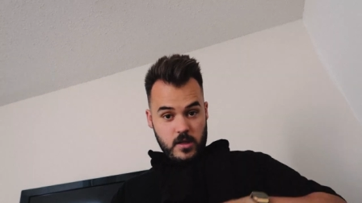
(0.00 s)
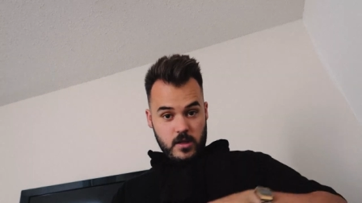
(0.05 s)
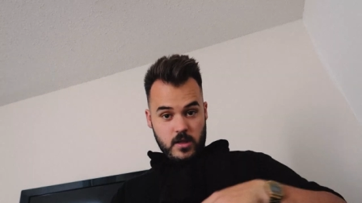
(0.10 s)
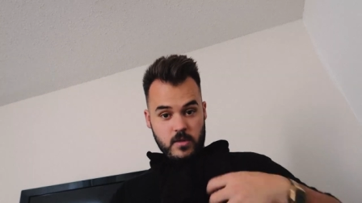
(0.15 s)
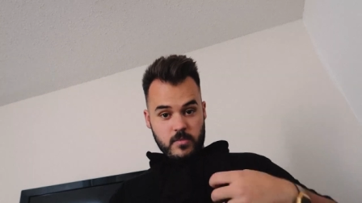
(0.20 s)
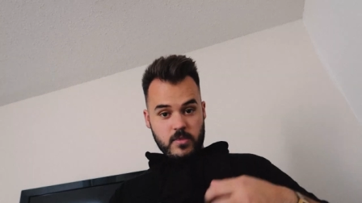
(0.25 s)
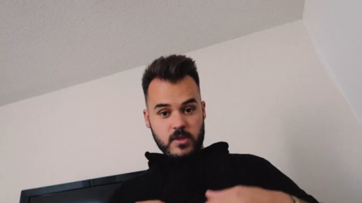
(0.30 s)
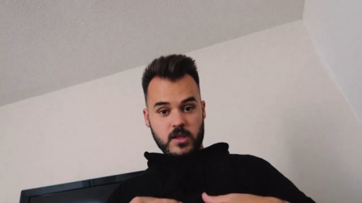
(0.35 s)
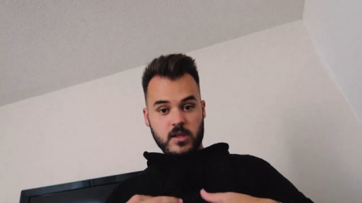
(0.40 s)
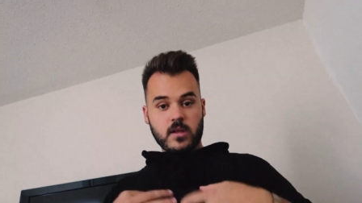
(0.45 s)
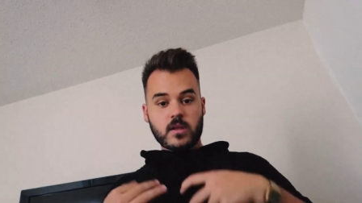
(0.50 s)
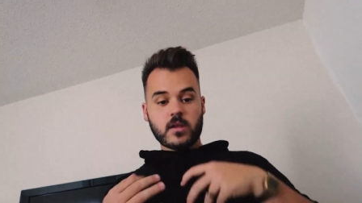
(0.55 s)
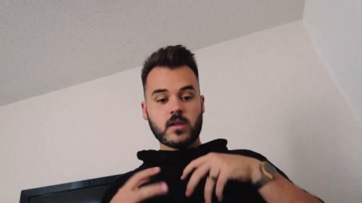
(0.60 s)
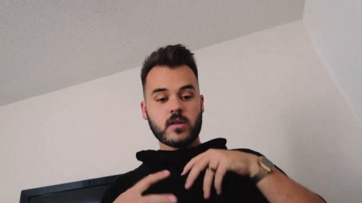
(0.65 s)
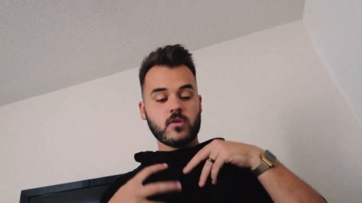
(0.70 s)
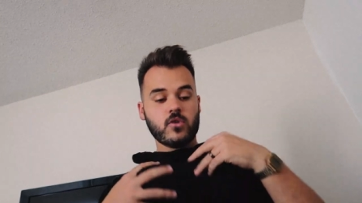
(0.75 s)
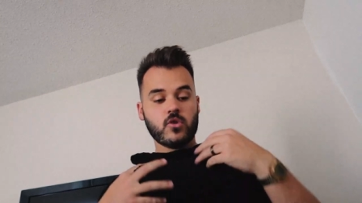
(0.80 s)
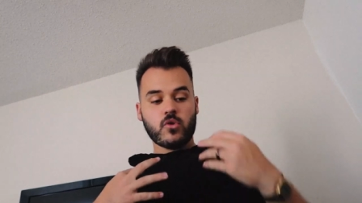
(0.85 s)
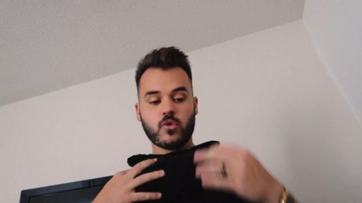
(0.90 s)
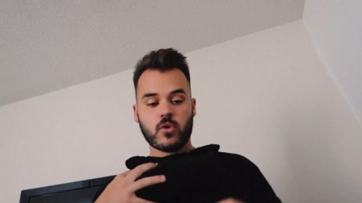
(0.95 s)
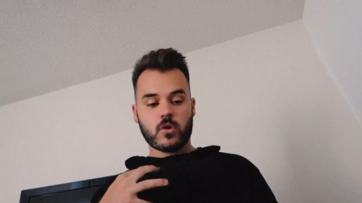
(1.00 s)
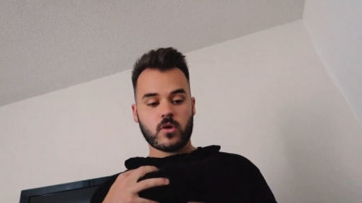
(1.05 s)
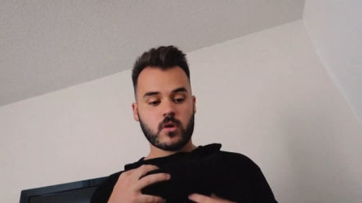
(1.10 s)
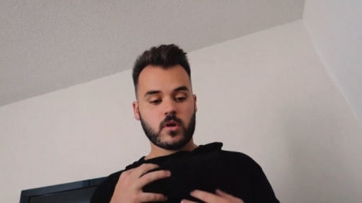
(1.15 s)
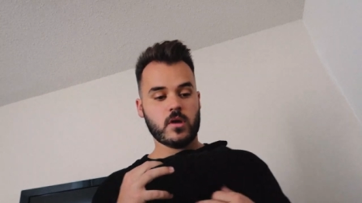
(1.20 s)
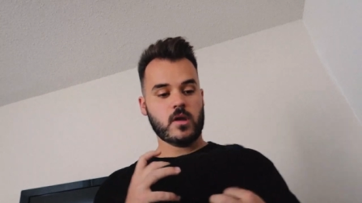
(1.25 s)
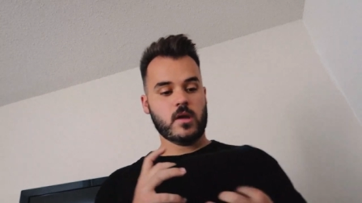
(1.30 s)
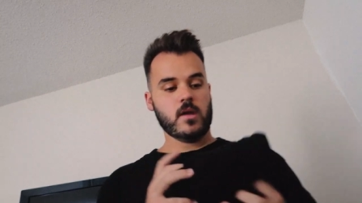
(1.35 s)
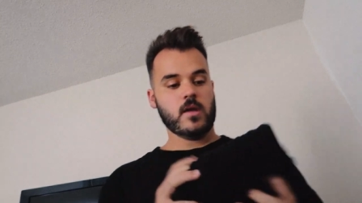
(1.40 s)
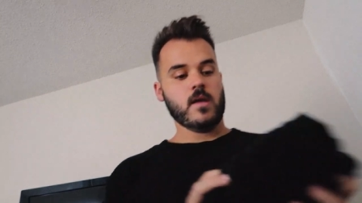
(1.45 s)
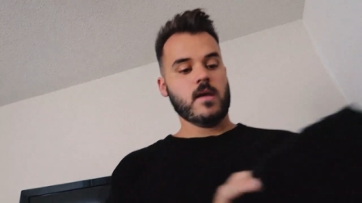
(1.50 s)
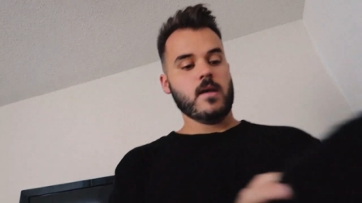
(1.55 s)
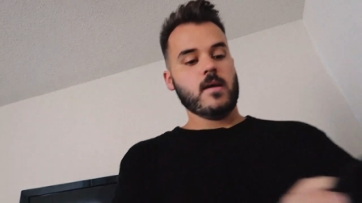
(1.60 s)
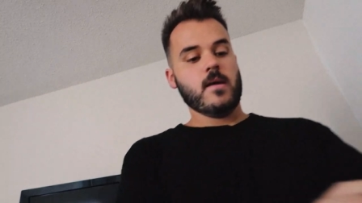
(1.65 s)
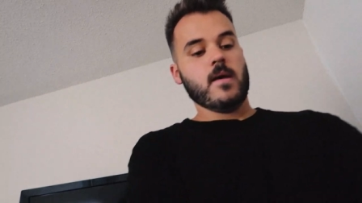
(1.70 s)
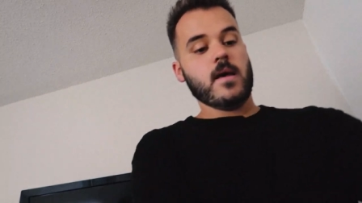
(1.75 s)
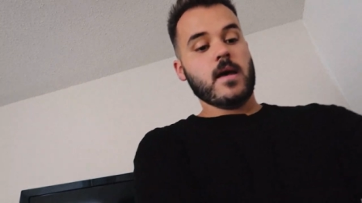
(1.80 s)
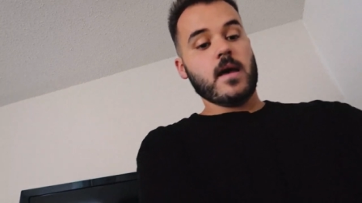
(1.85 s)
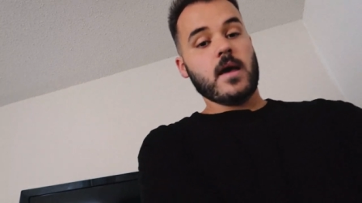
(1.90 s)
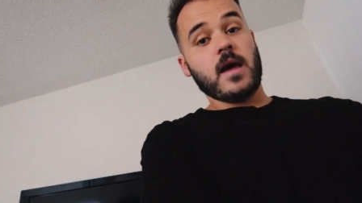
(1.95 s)
gonna be in New York
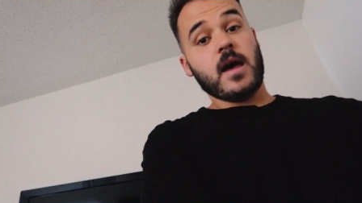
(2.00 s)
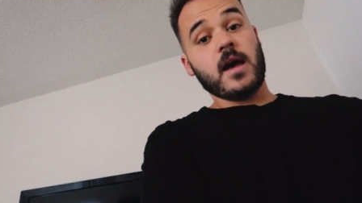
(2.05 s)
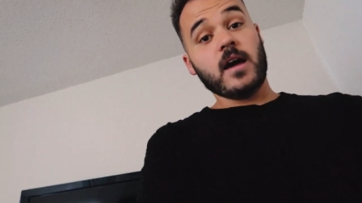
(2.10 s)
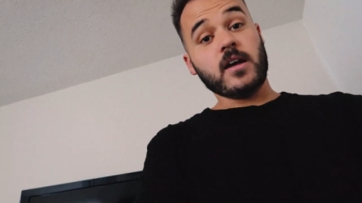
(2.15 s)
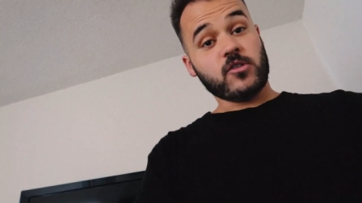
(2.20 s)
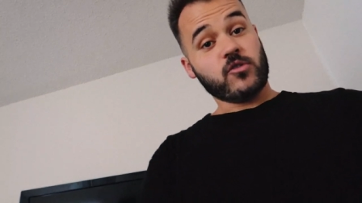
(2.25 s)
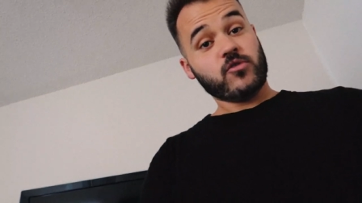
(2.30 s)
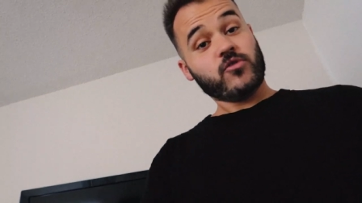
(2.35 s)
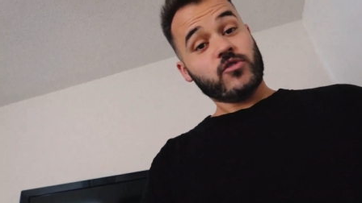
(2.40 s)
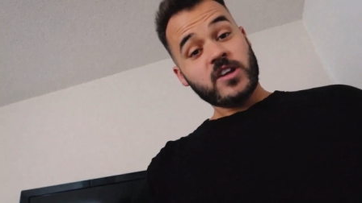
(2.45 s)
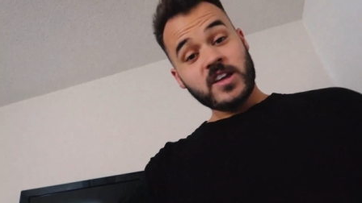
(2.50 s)
has